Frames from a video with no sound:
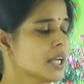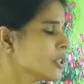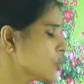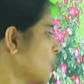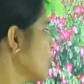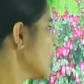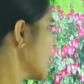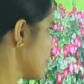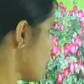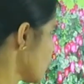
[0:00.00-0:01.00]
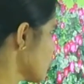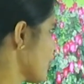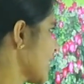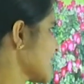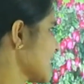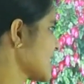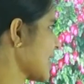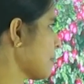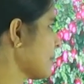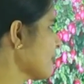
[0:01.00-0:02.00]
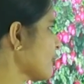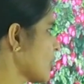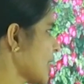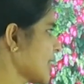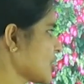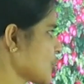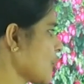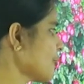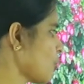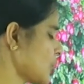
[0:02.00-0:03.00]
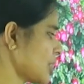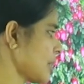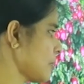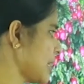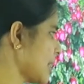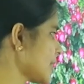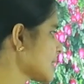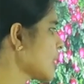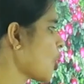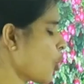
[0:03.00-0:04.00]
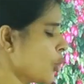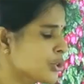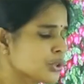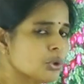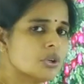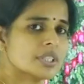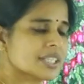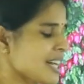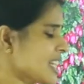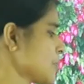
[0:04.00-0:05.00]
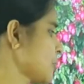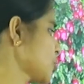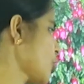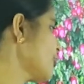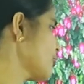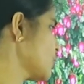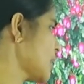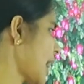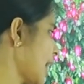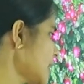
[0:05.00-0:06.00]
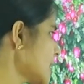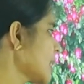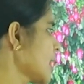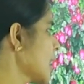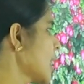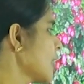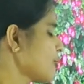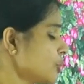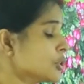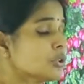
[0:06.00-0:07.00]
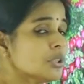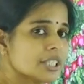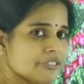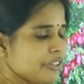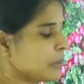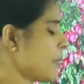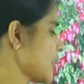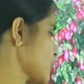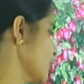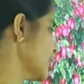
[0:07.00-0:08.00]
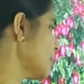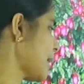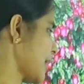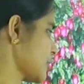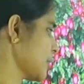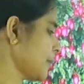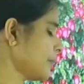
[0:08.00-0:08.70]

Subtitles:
So, both ways it is helping for conduction of water and minerals, also the transport of food to different parts of the plant.